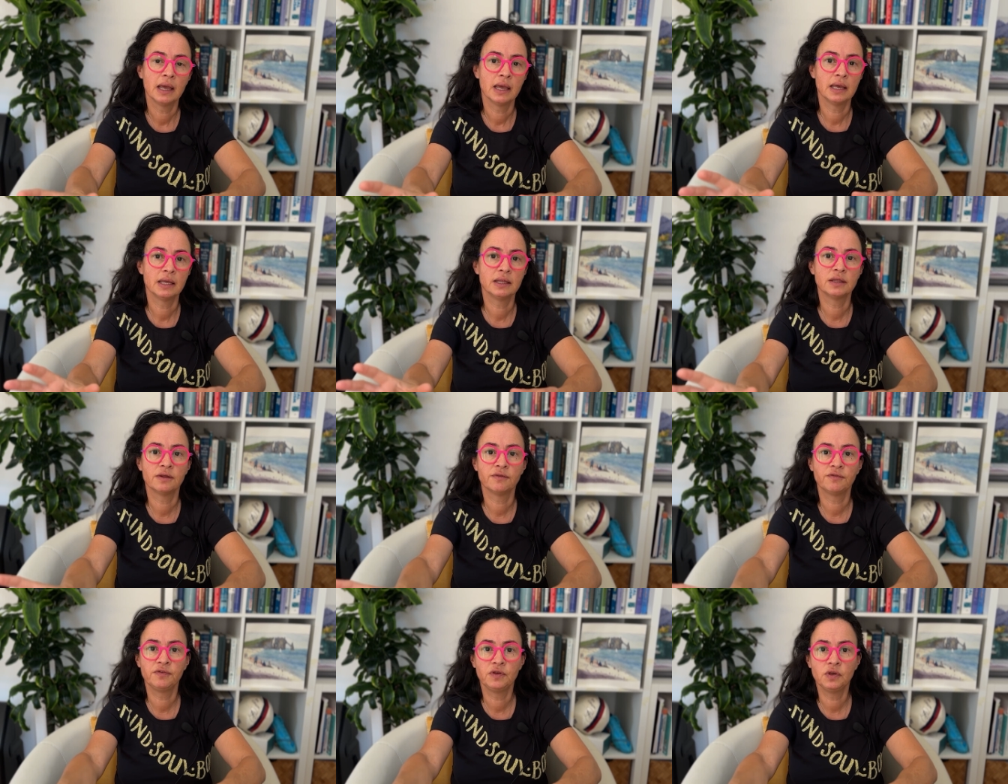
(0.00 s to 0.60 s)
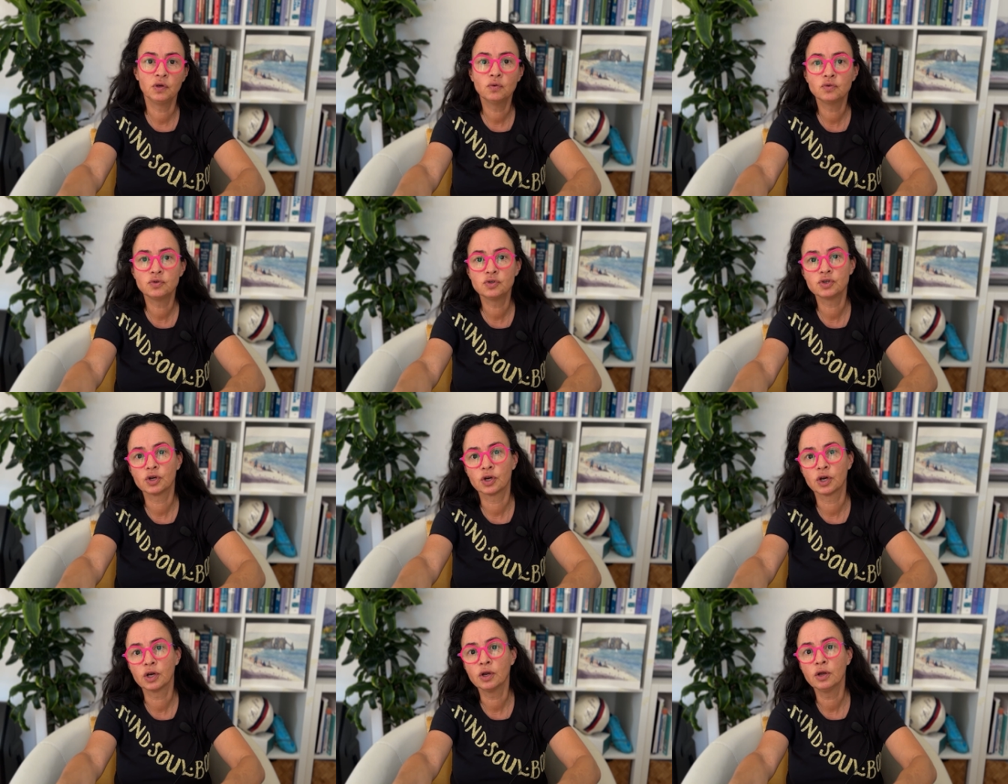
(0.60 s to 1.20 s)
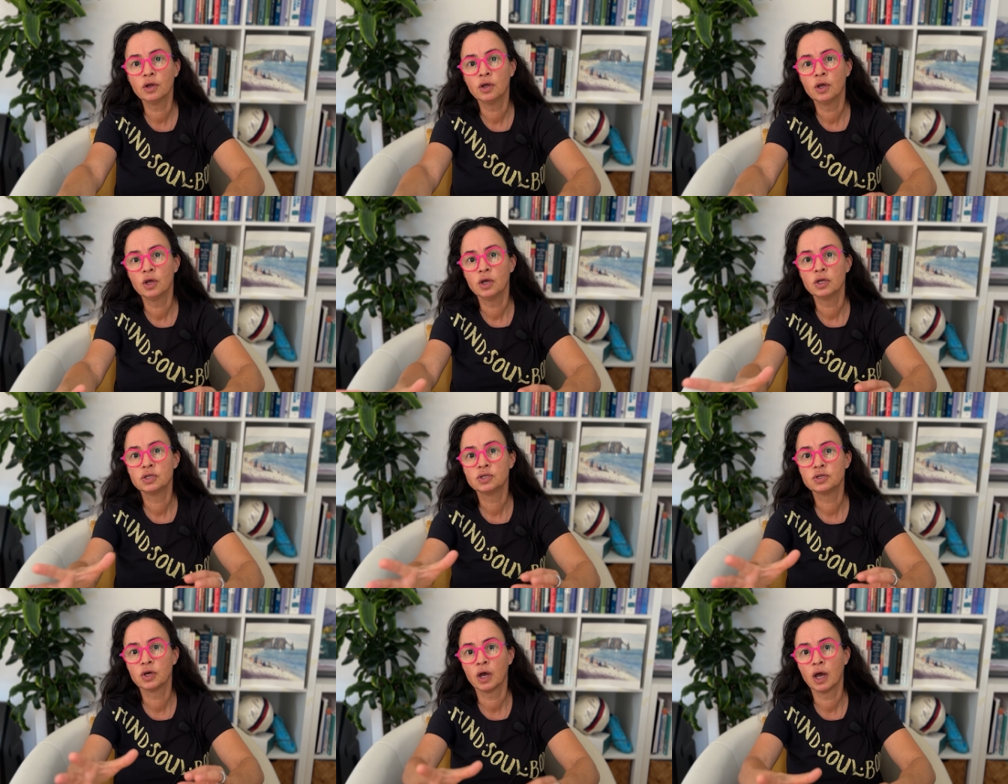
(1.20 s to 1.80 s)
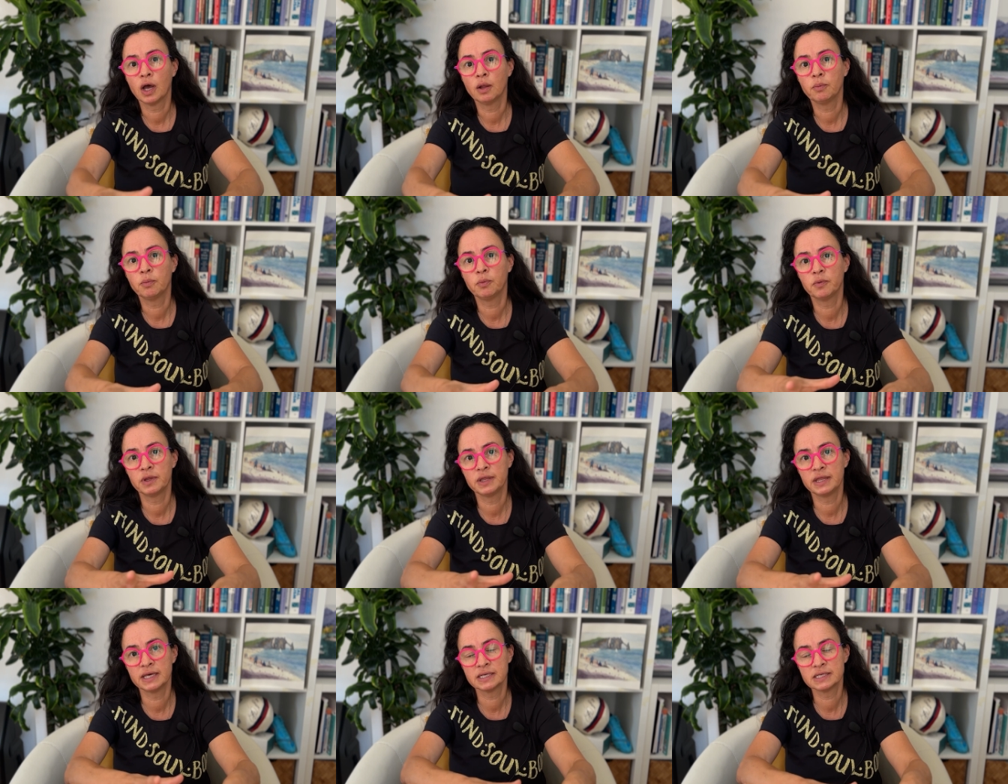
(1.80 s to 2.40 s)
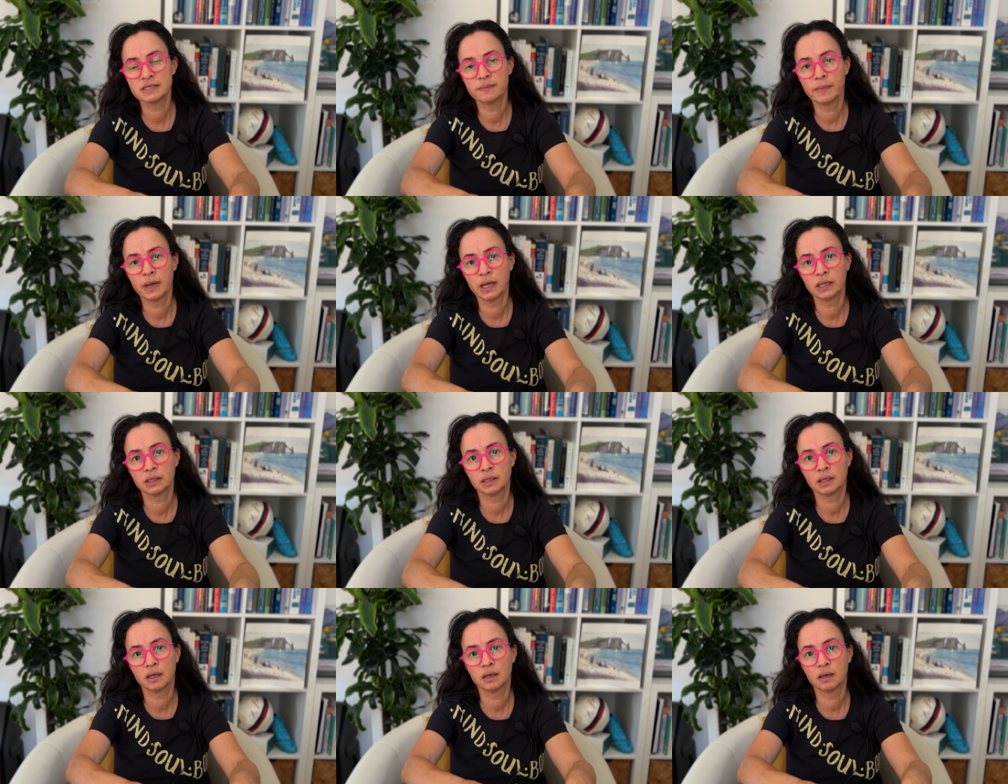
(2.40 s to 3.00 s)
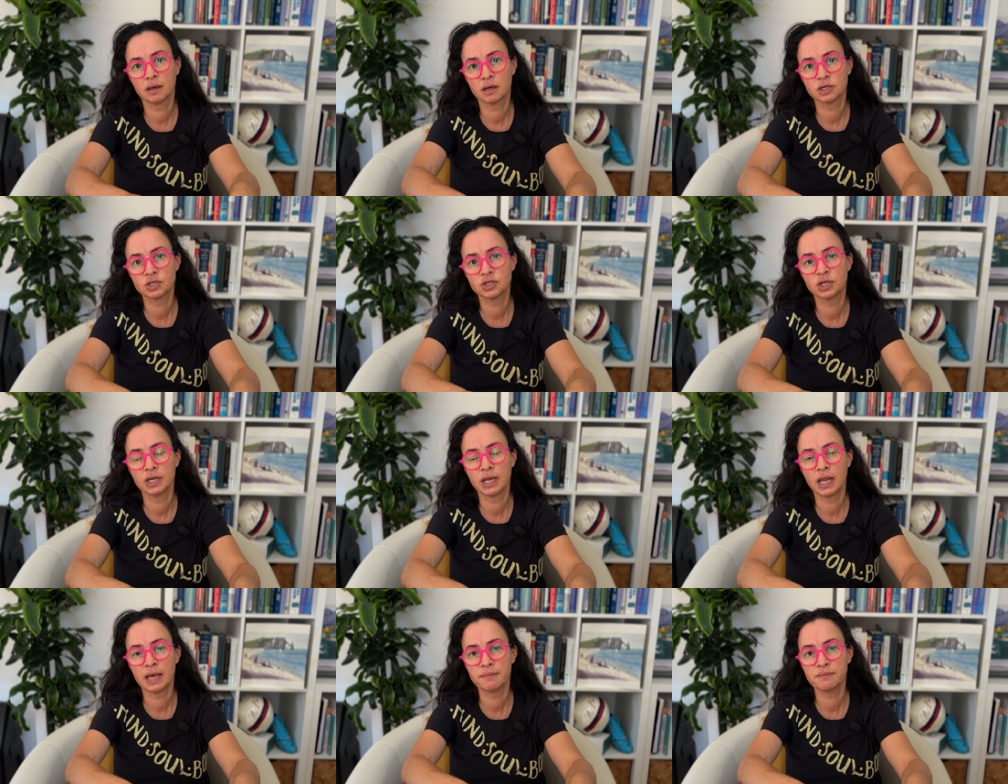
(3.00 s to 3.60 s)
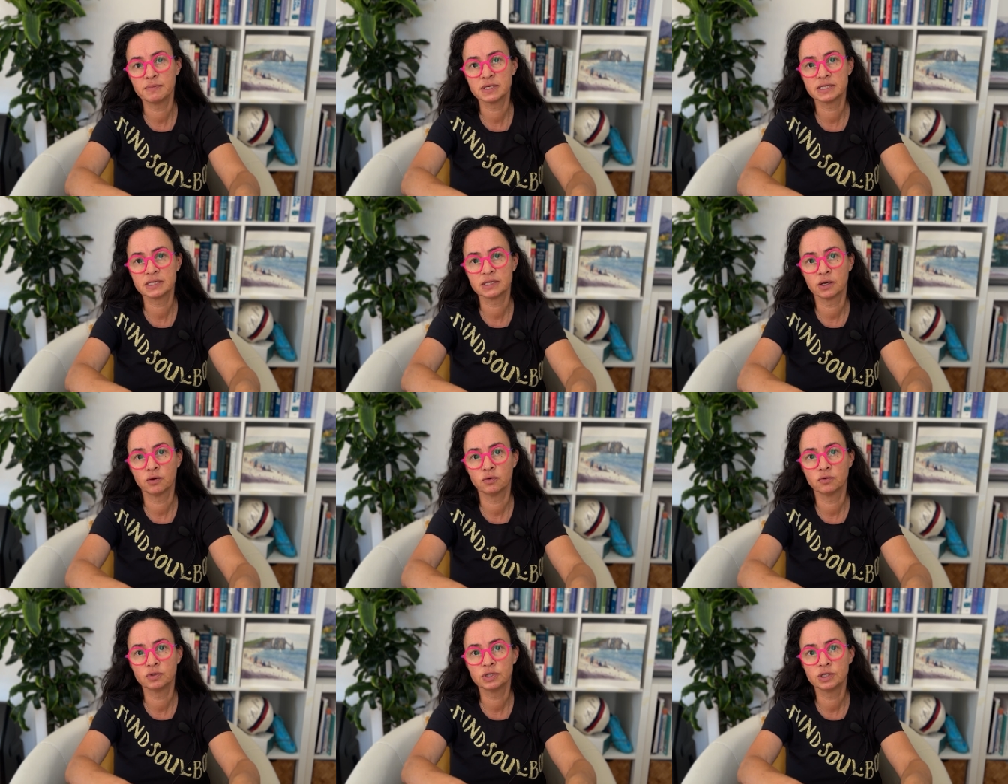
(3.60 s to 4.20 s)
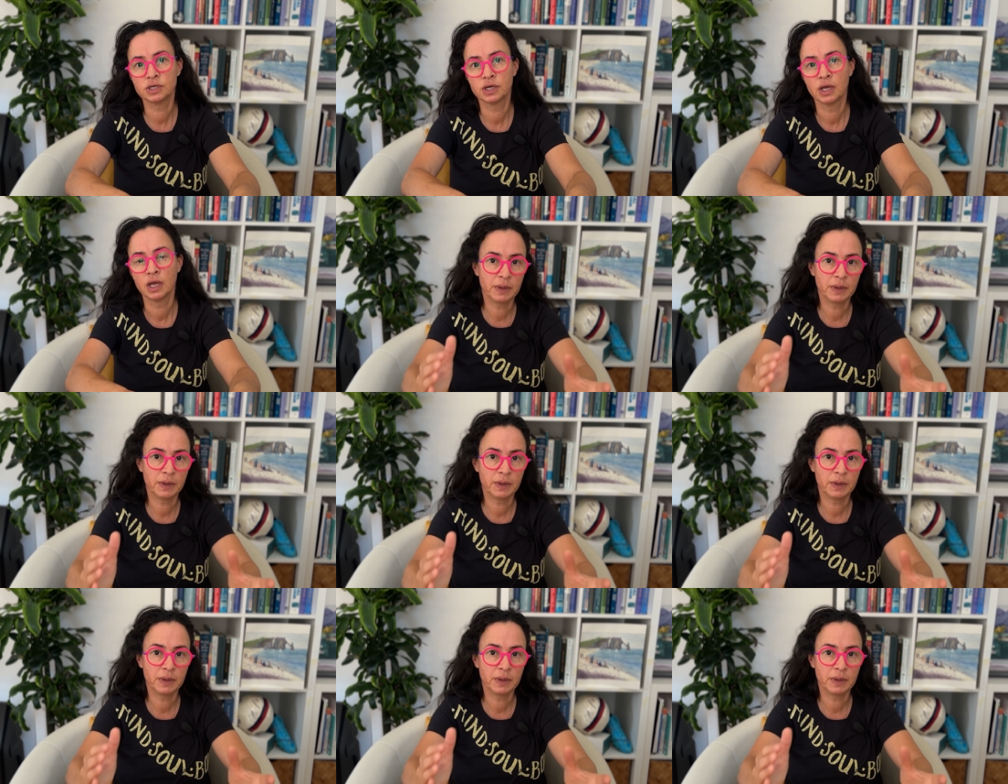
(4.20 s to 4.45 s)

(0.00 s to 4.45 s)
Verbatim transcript: in the future to help with this mild concussion episode.